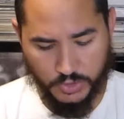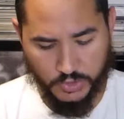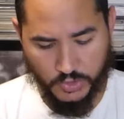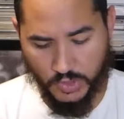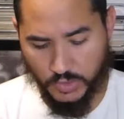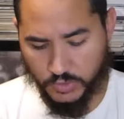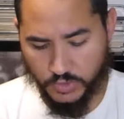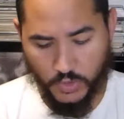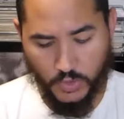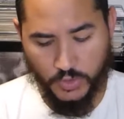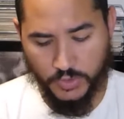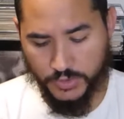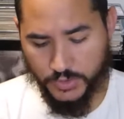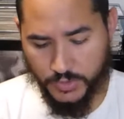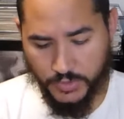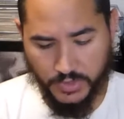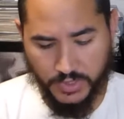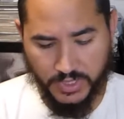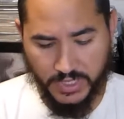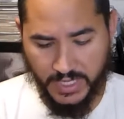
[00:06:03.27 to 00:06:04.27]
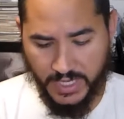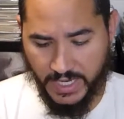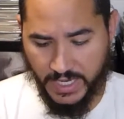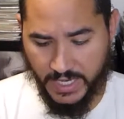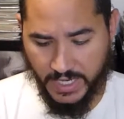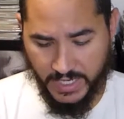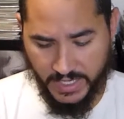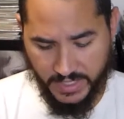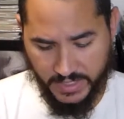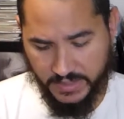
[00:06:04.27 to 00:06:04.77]
So I was going through it
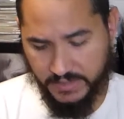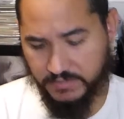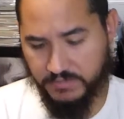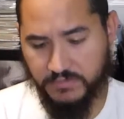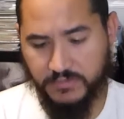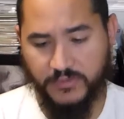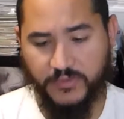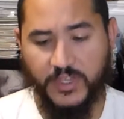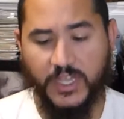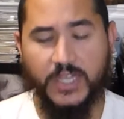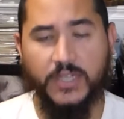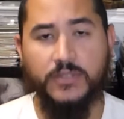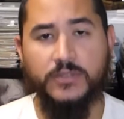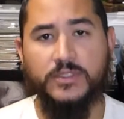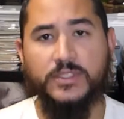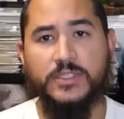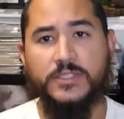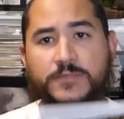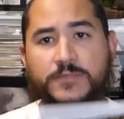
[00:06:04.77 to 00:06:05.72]
and found